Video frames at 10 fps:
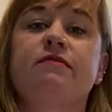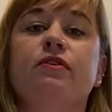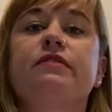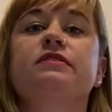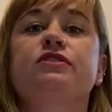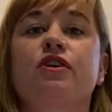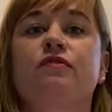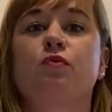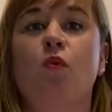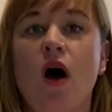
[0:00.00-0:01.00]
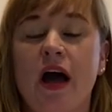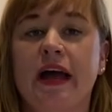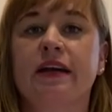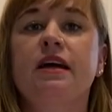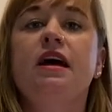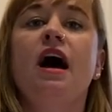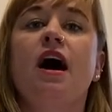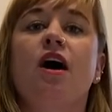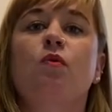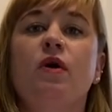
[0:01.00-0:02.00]
never even served wine,
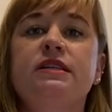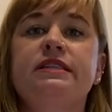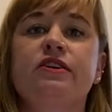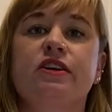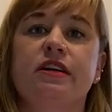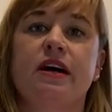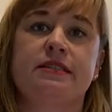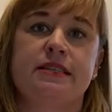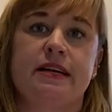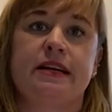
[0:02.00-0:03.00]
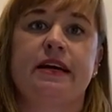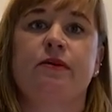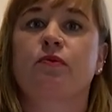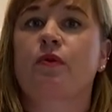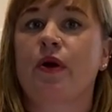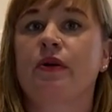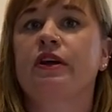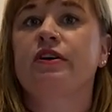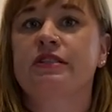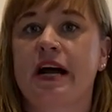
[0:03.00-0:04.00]
uh, one dinner attendee wrote
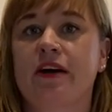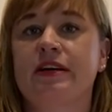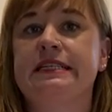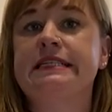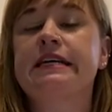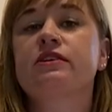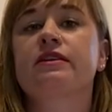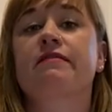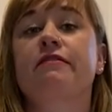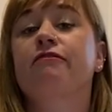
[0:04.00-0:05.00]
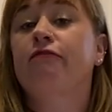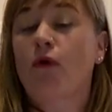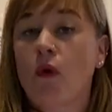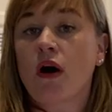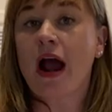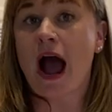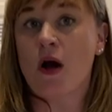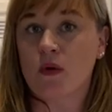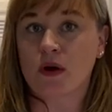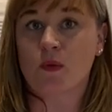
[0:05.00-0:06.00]
in her diary details of a
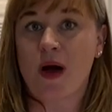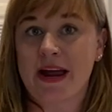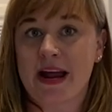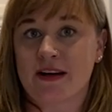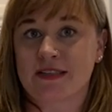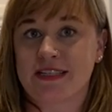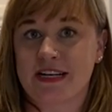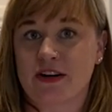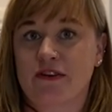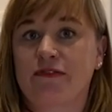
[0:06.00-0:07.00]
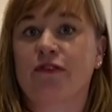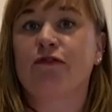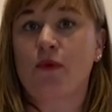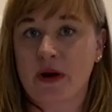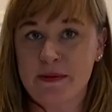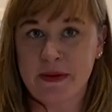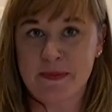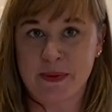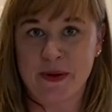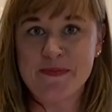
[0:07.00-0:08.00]
four-hour White House dinner for 40
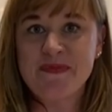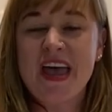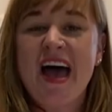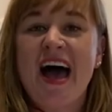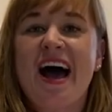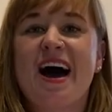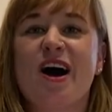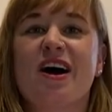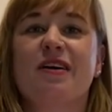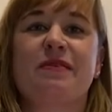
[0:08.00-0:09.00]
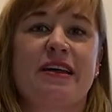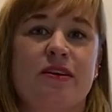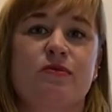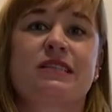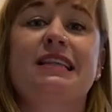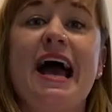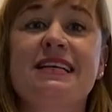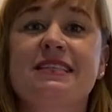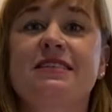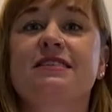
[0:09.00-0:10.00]
people, uh, and there was
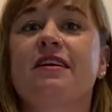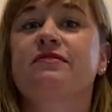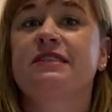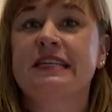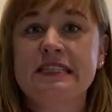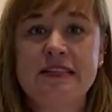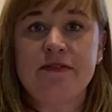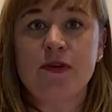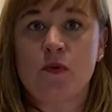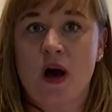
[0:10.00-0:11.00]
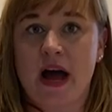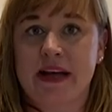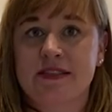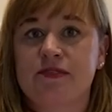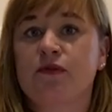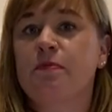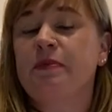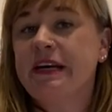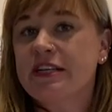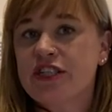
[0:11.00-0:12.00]
glasses of six different wines from
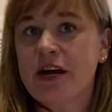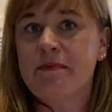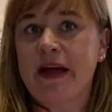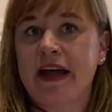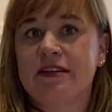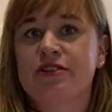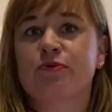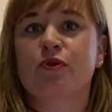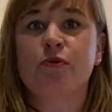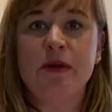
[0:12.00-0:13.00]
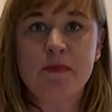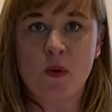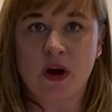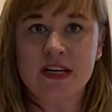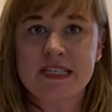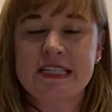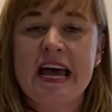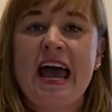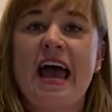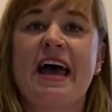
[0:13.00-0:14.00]
pink champagne to ruby port,
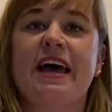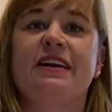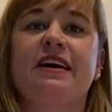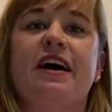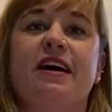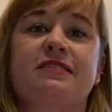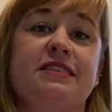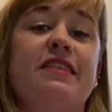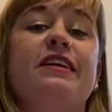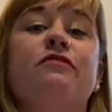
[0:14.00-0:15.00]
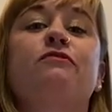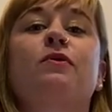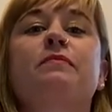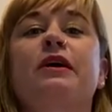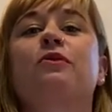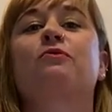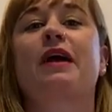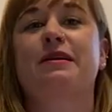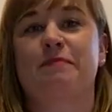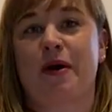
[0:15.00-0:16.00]
and uh, said that it formed a
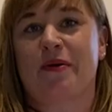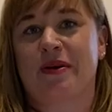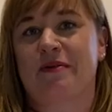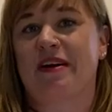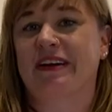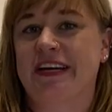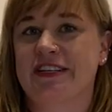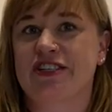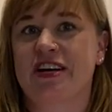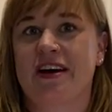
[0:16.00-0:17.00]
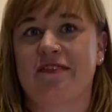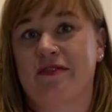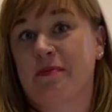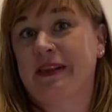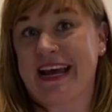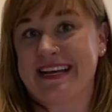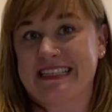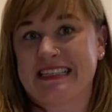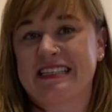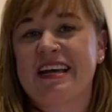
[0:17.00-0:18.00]
rainbow around each of the
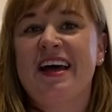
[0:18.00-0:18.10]
plates.